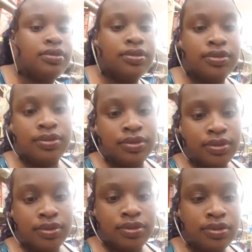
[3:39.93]

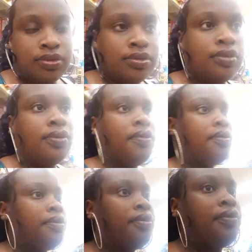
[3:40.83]

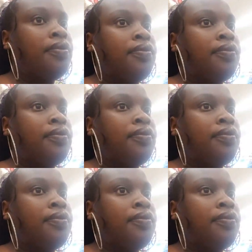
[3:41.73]
(silence)